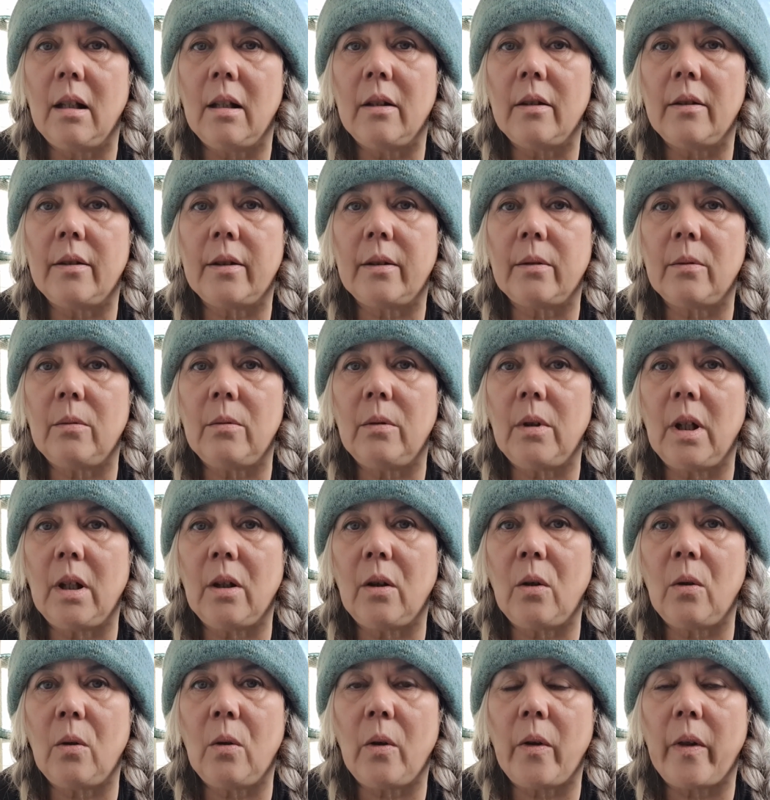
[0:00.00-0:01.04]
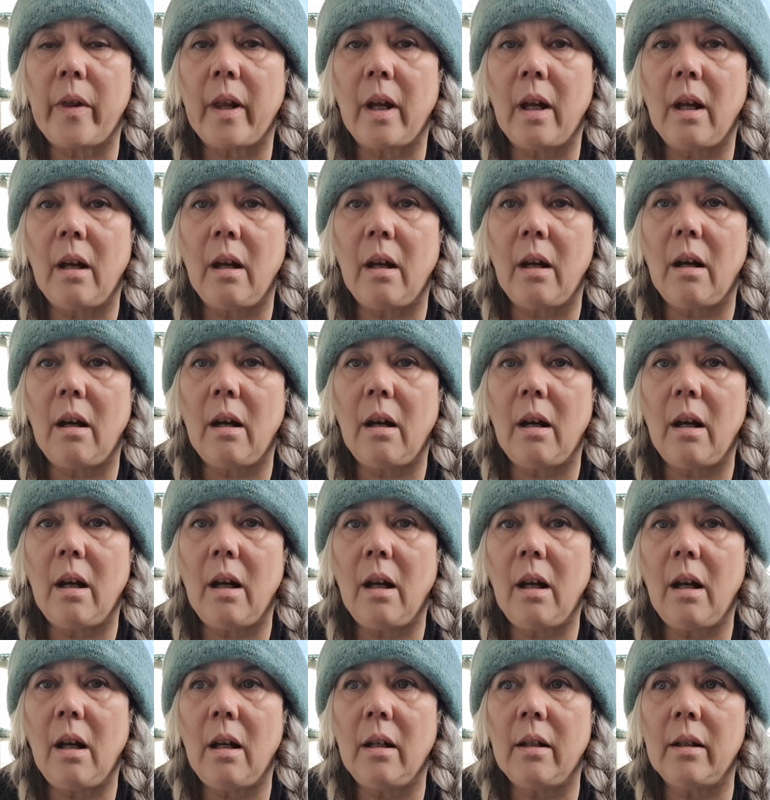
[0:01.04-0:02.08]
So I got that
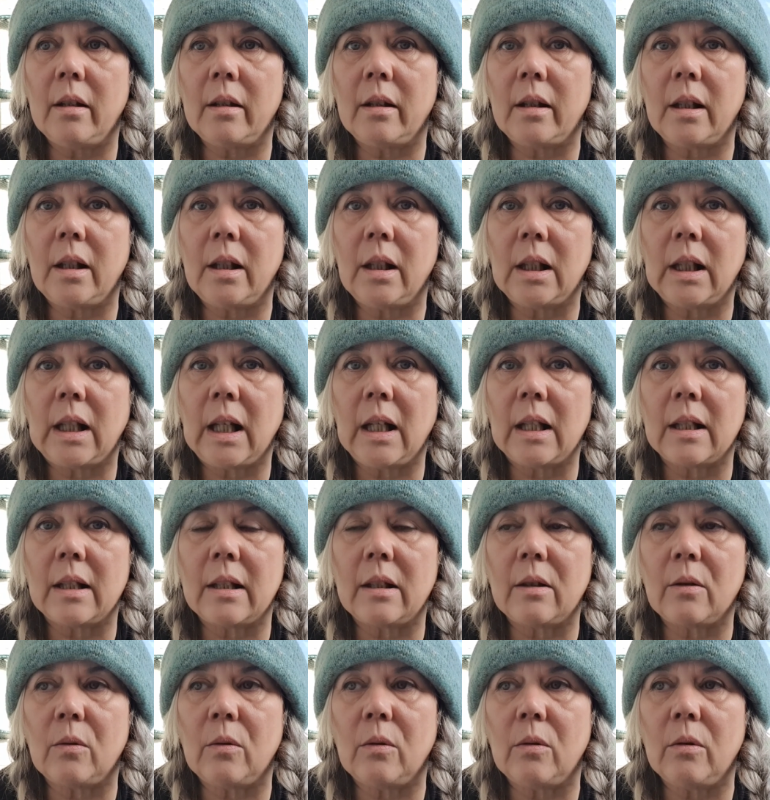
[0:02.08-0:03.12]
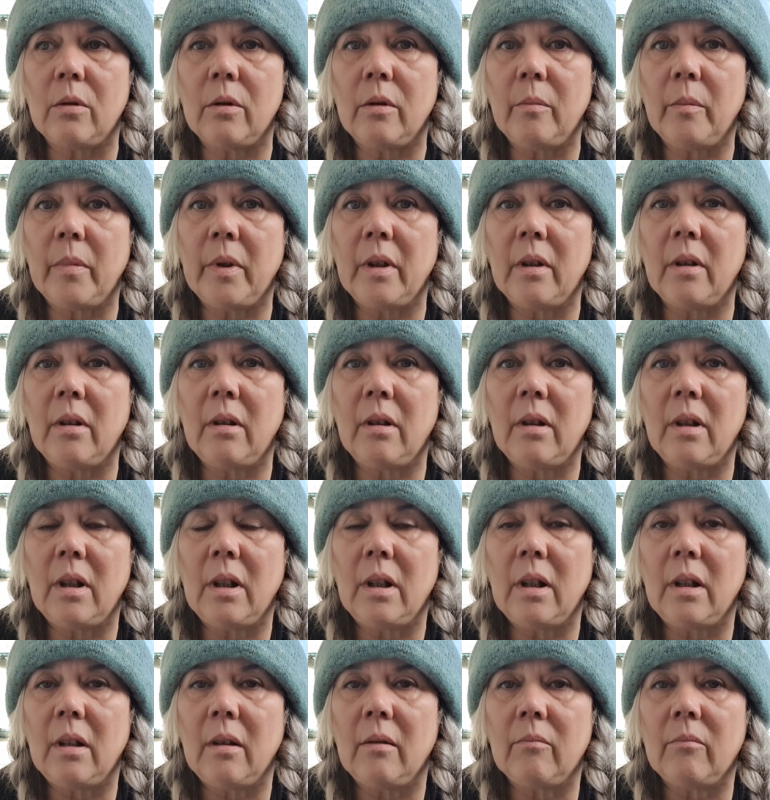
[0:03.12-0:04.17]
and cast it on, but
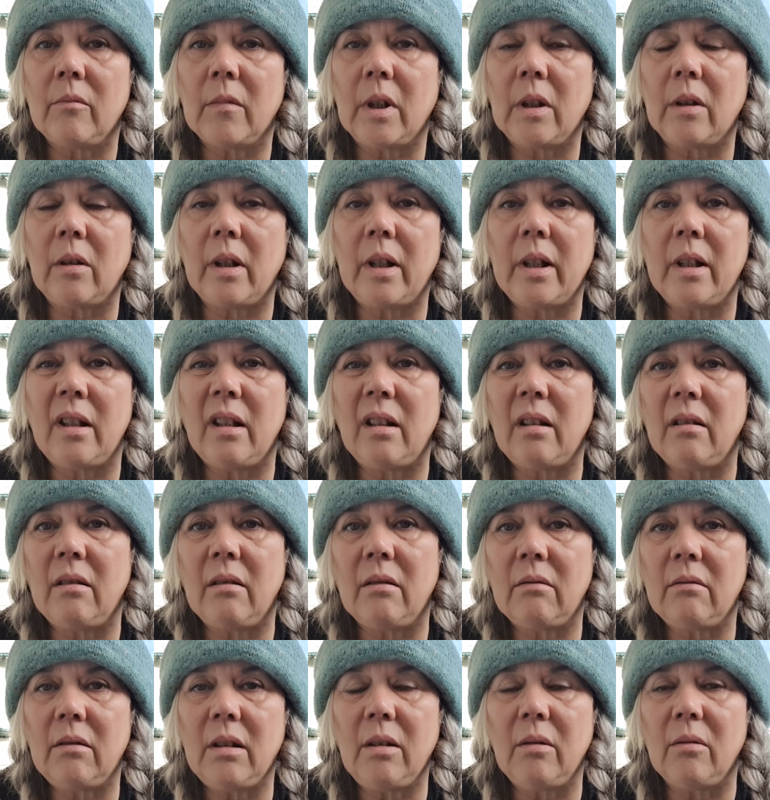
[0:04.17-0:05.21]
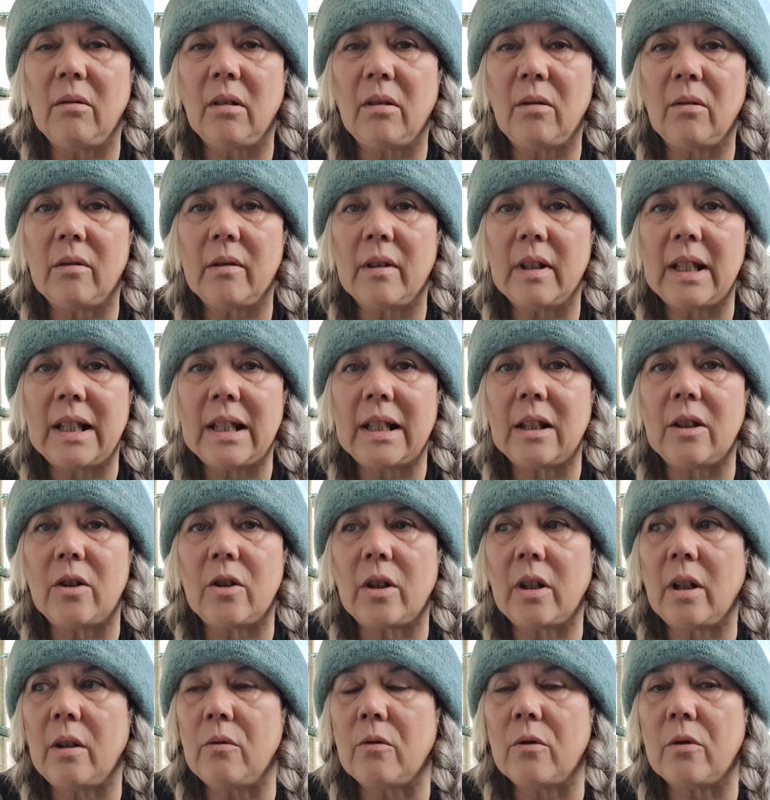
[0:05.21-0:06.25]
I got into, I got the stitch
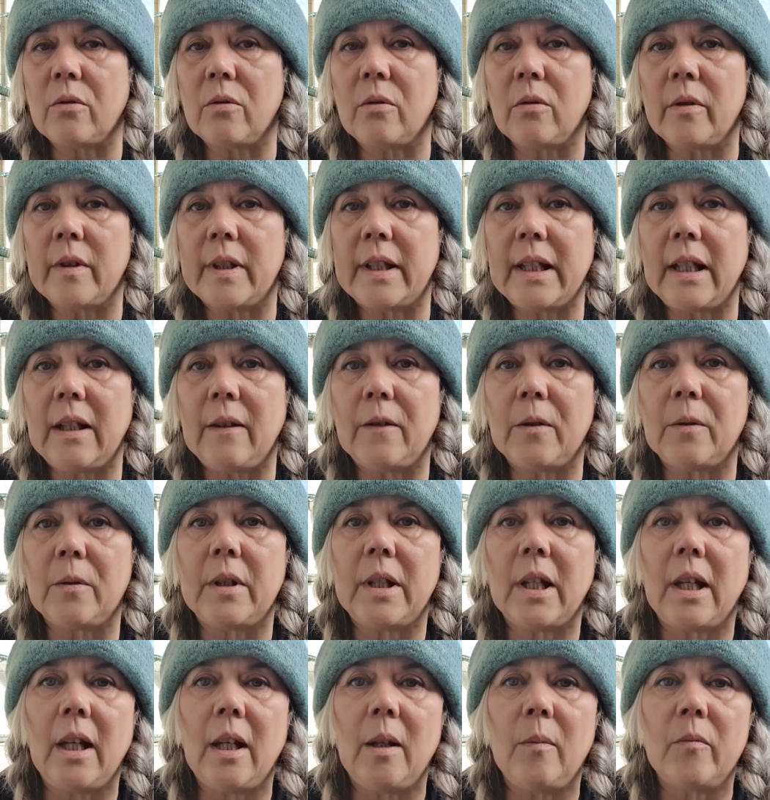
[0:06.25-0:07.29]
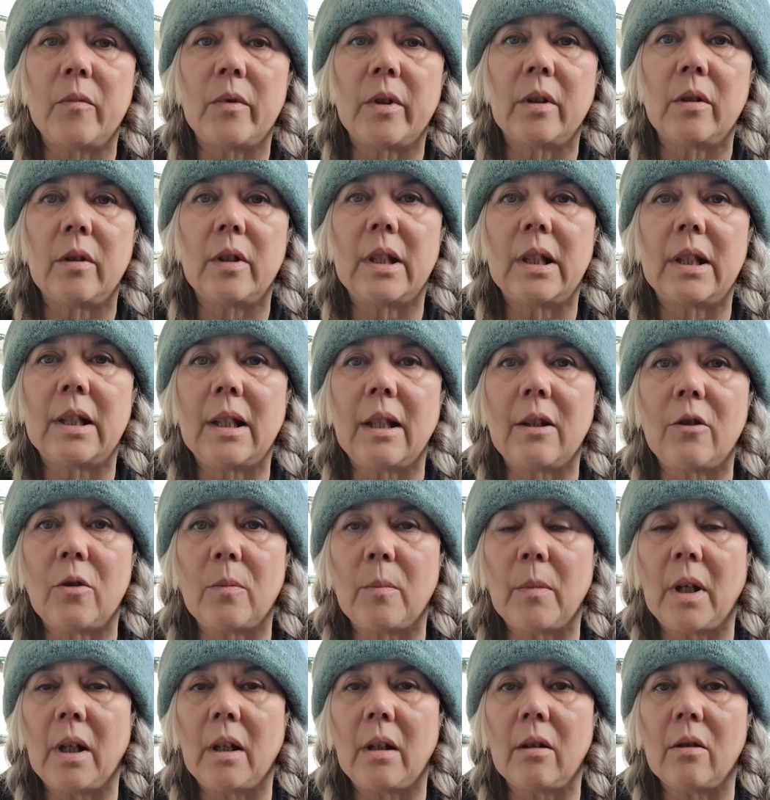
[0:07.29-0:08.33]
counts wrong several times. The stitch
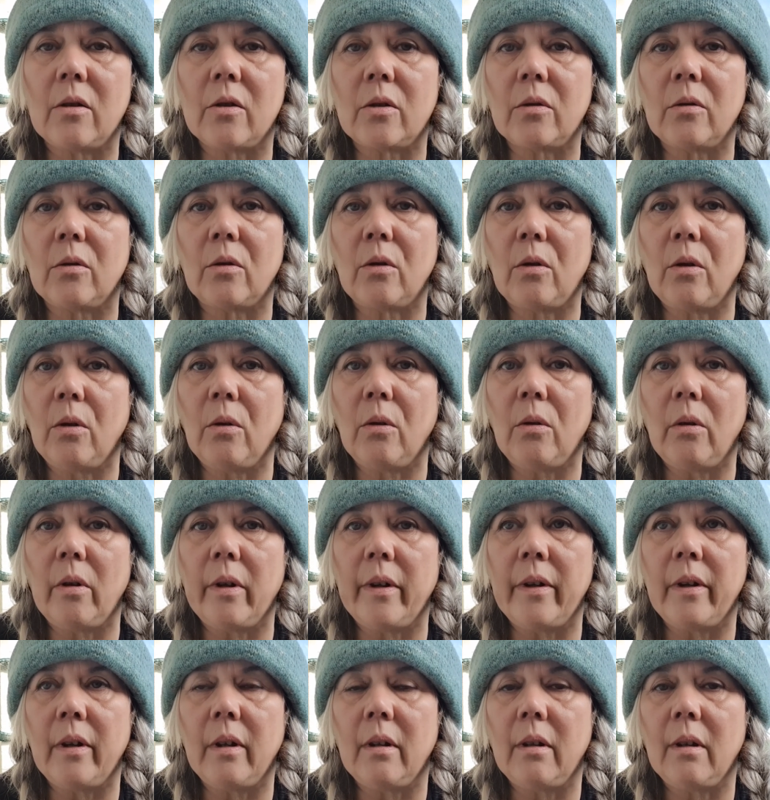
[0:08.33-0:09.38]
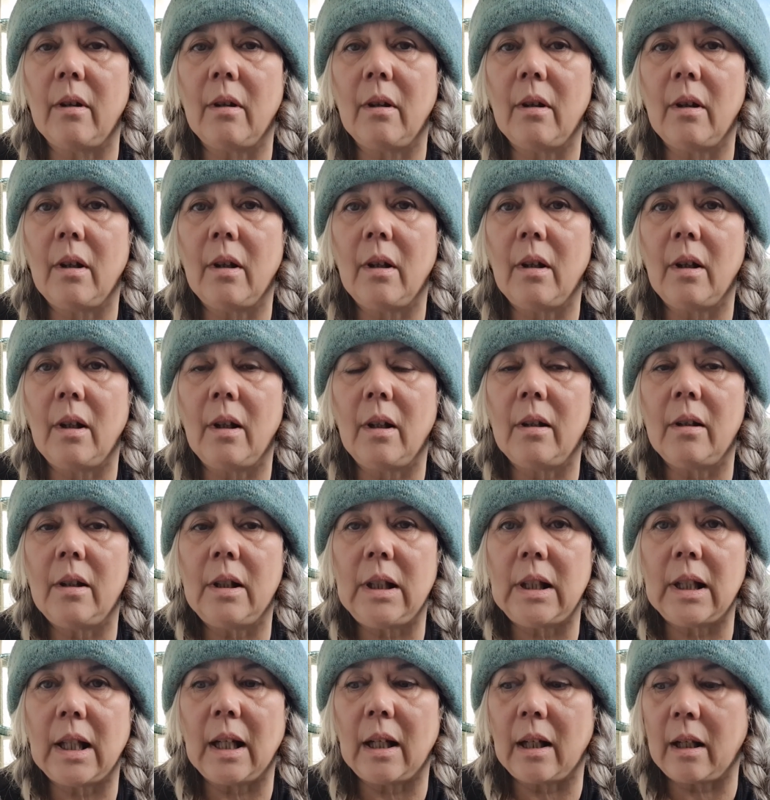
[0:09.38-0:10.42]
markers got caught in the
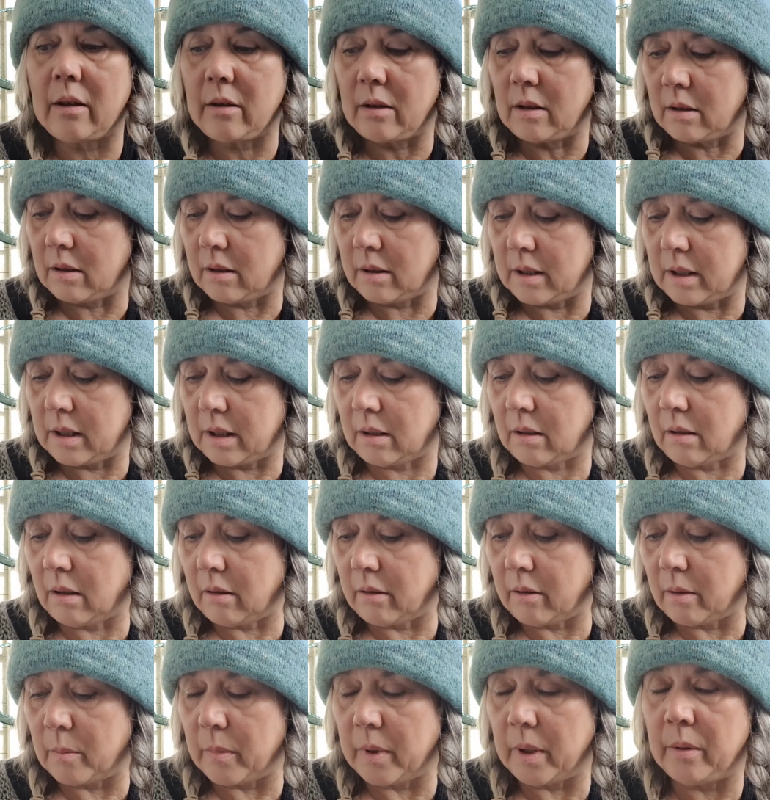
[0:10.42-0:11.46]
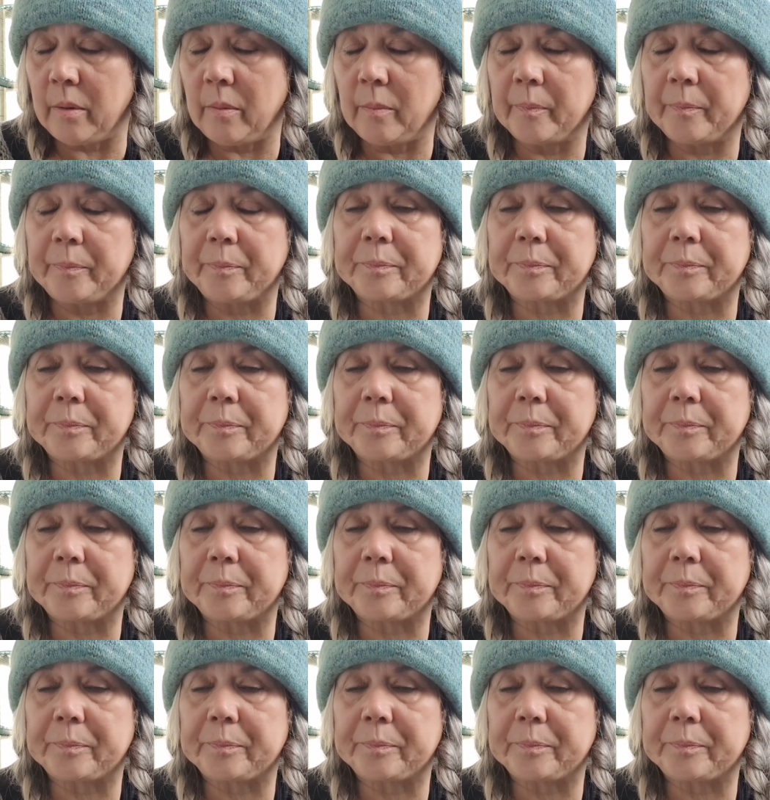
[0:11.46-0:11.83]
yarn and I had to cut them out.